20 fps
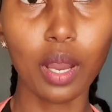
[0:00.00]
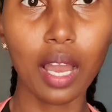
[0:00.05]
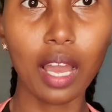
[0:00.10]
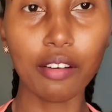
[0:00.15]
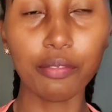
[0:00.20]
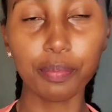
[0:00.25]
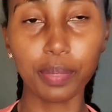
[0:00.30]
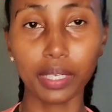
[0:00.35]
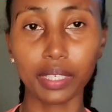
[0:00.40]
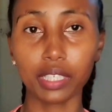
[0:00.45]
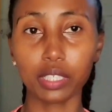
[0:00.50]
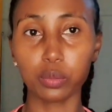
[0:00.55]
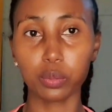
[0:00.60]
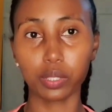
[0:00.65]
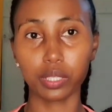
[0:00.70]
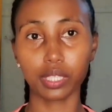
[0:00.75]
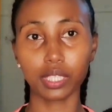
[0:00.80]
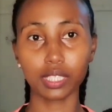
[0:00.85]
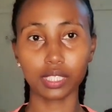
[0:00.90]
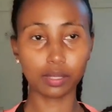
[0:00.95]
I've paired it
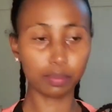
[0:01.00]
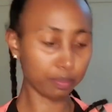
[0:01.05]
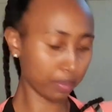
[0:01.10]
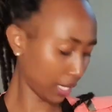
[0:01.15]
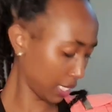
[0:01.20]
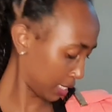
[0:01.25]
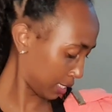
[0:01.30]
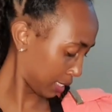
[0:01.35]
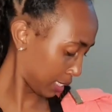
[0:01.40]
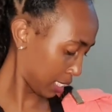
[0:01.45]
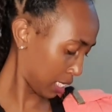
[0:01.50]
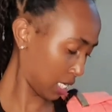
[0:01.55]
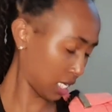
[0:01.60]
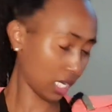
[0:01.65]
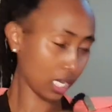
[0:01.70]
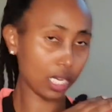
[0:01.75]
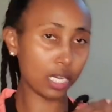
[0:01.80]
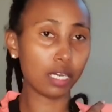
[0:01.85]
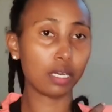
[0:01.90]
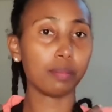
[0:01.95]
with this blazer.
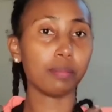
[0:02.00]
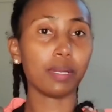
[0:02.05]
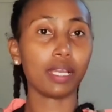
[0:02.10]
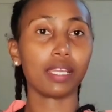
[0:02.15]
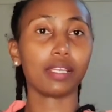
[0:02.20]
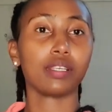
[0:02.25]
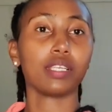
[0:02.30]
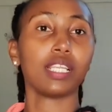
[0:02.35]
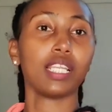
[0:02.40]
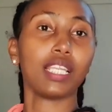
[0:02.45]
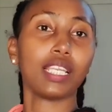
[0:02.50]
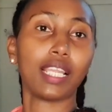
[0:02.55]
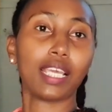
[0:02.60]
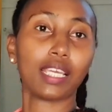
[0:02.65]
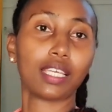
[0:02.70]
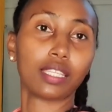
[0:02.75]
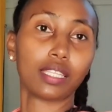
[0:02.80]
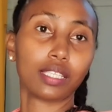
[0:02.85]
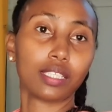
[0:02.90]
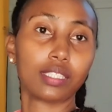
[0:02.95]
I really
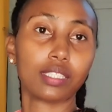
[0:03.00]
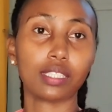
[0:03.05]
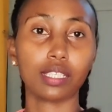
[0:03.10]
like this